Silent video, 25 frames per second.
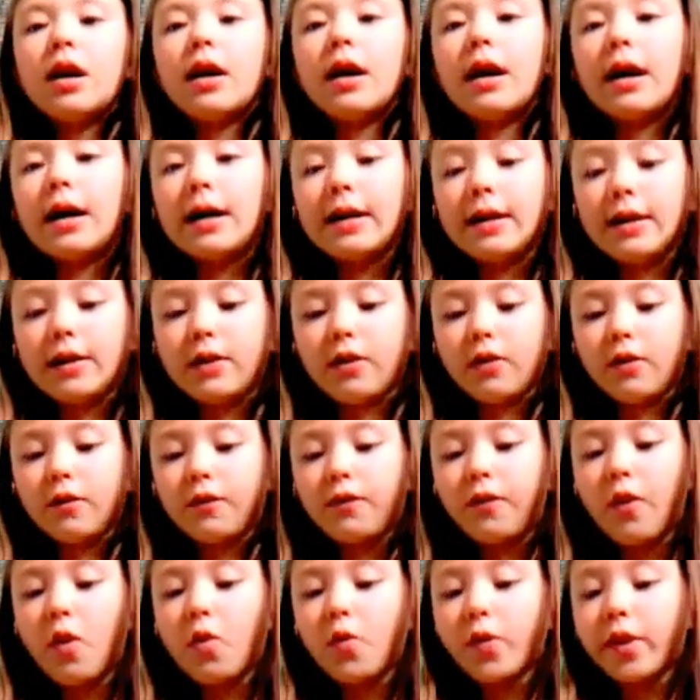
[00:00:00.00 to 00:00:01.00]
and
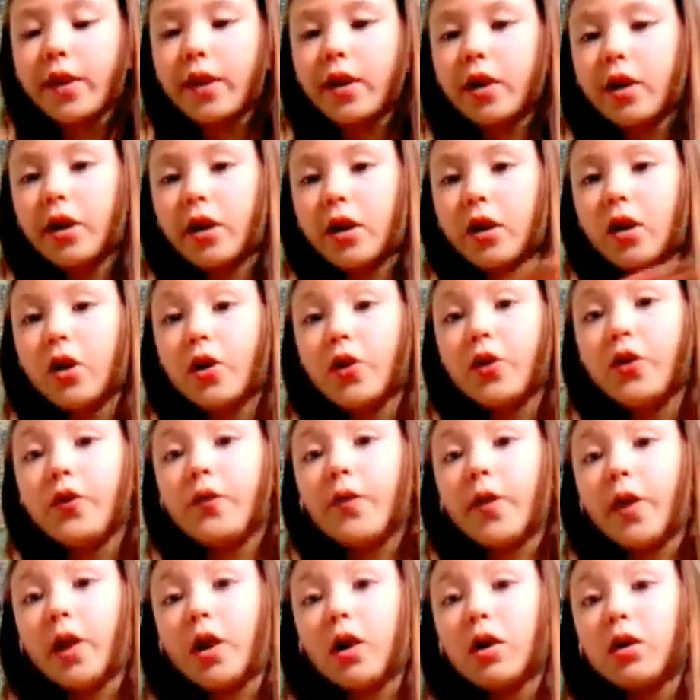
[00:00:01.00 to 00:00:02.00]
folded it
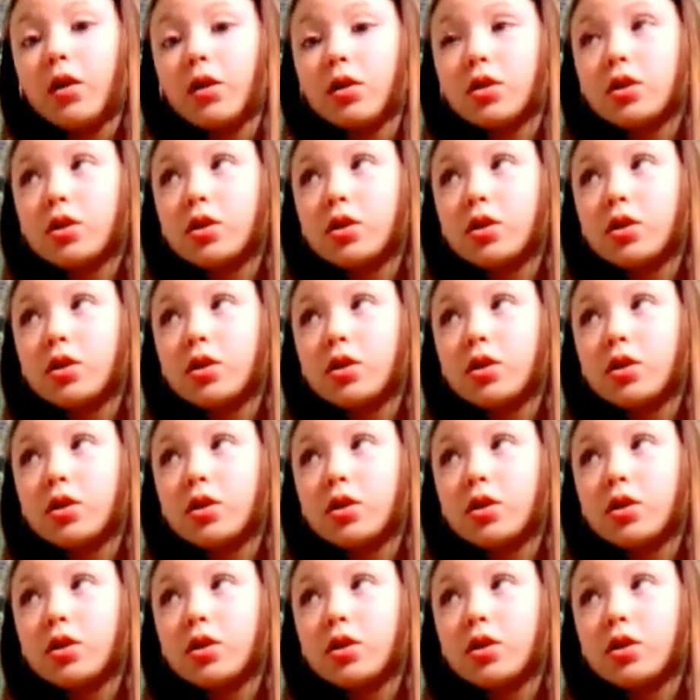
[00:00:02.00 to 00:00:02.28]
over